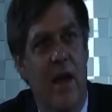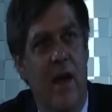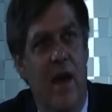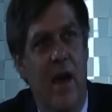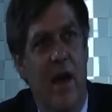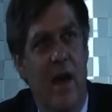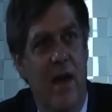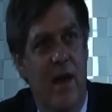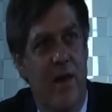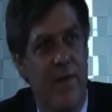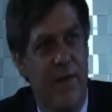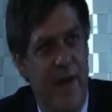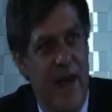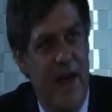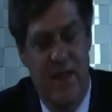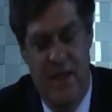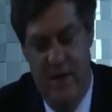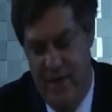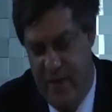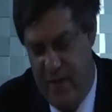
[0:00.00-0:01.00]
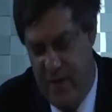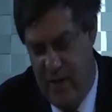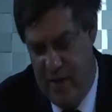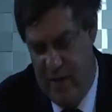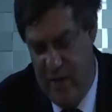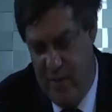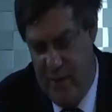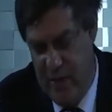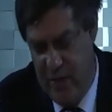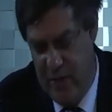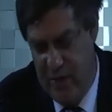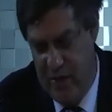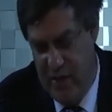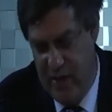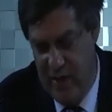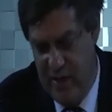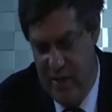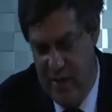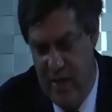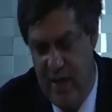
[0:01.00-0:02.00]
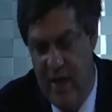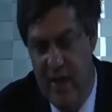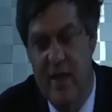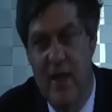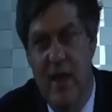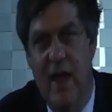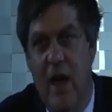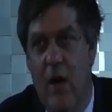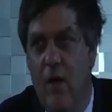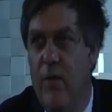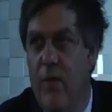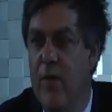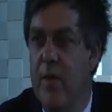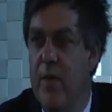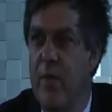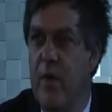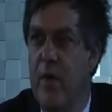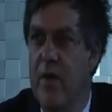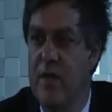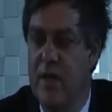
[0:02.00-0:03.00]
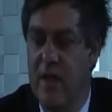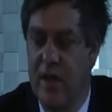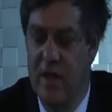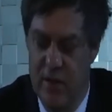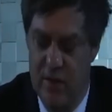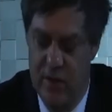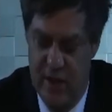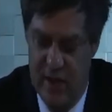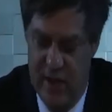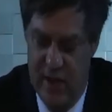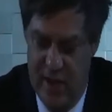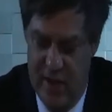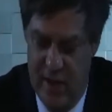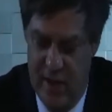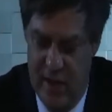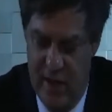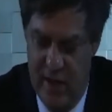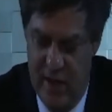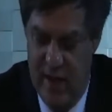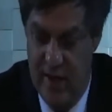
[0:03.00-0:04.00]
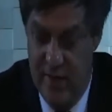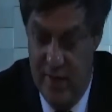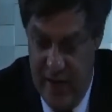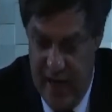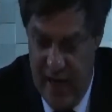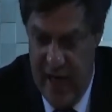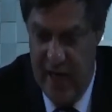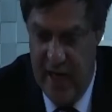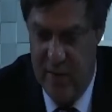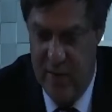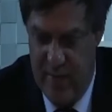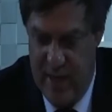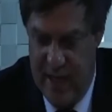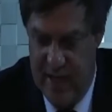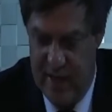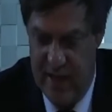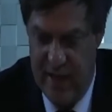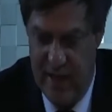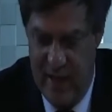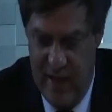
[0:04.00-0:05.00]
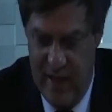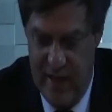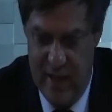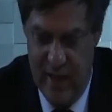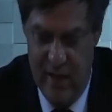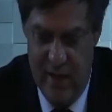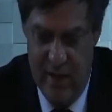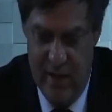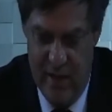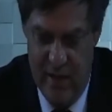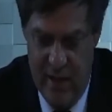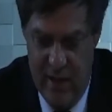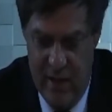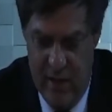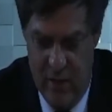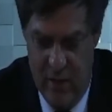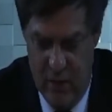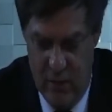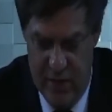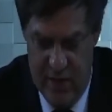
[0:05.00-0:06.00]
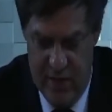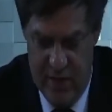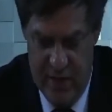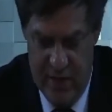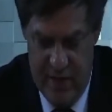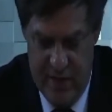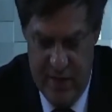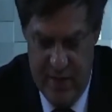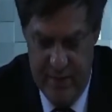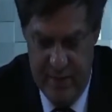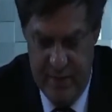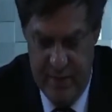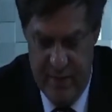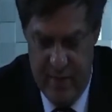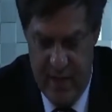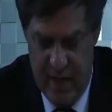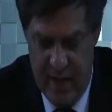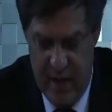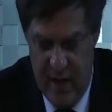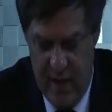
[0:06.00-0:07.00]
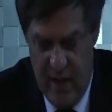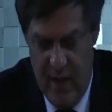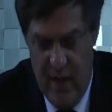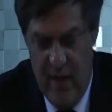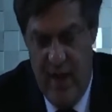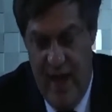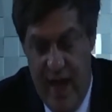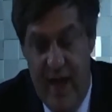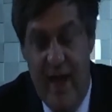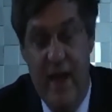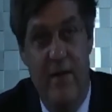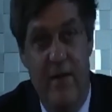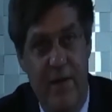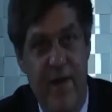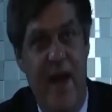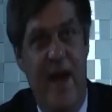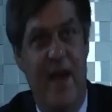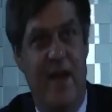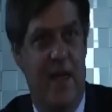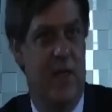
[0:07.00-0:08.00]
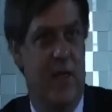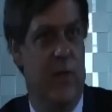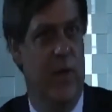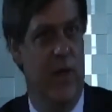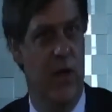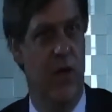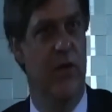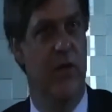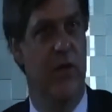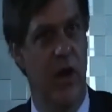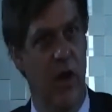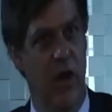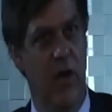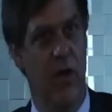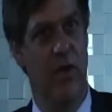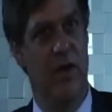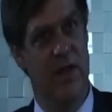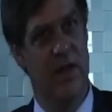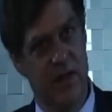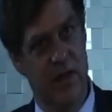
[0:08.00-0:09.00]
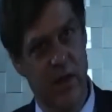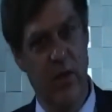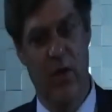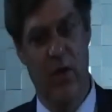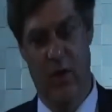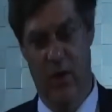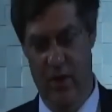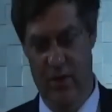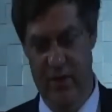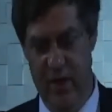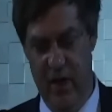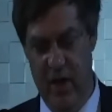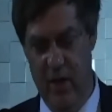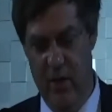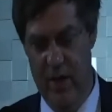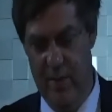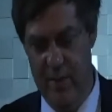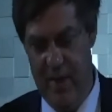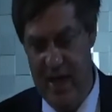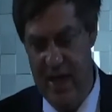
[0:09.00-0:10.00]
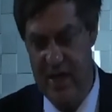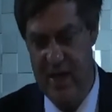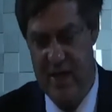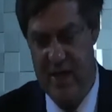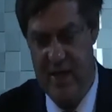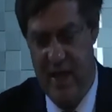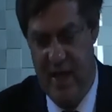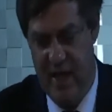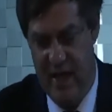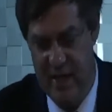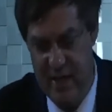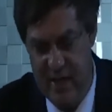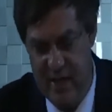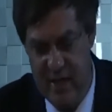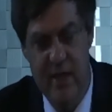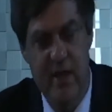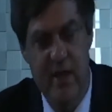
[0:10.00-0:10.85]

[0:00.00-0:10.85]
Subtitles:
an effective contribution and allow for the prosecution under their domestic legal orders. And in fact, as we all know, as you all know, in many states,